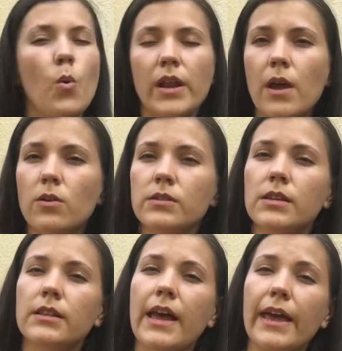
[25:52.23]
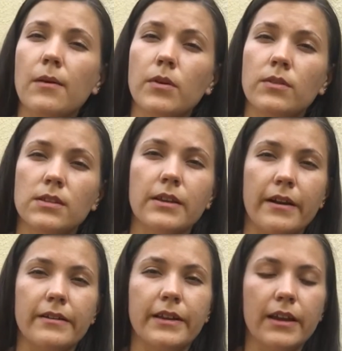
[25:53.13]
What I also like about this
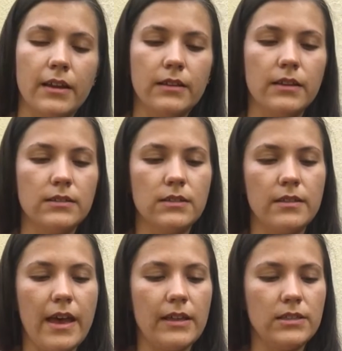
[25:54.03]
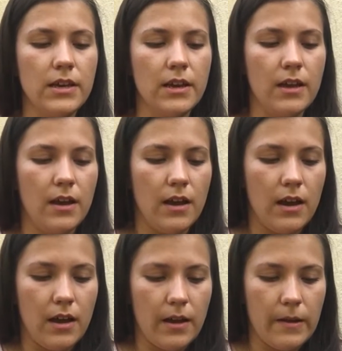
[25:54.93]
cardigan is that
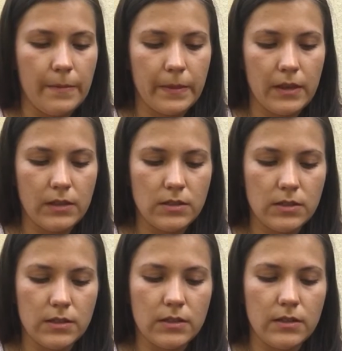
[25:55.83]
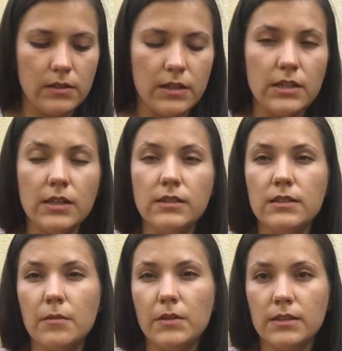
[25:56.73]
it's knitting
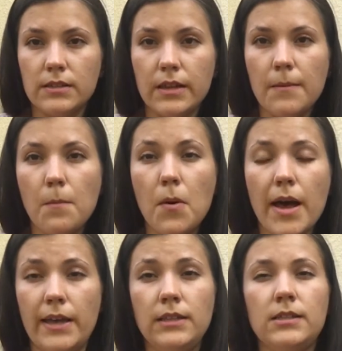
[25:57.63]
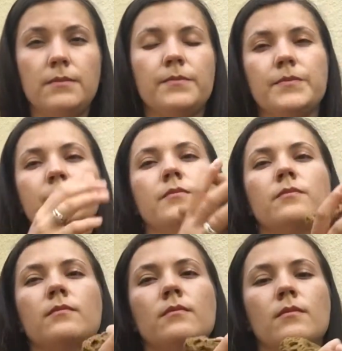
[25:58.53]
seamlessly, but
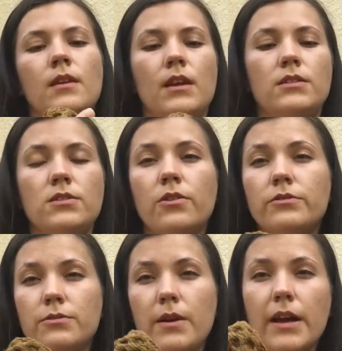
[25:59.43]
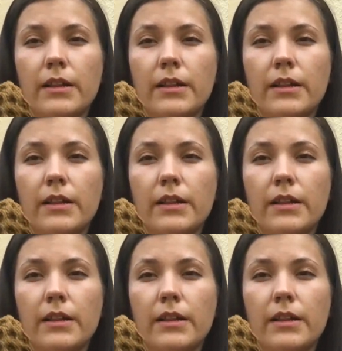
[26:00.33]
it's not a